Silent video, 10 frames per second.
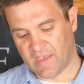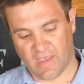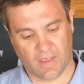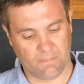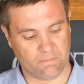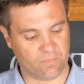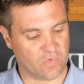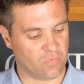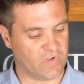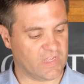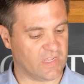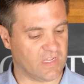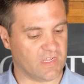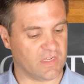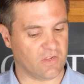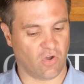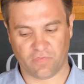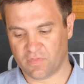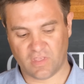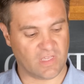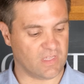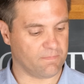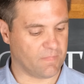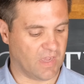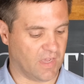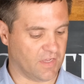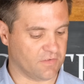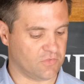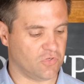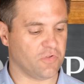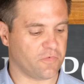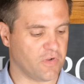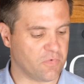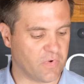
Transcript: We, on the 2-3,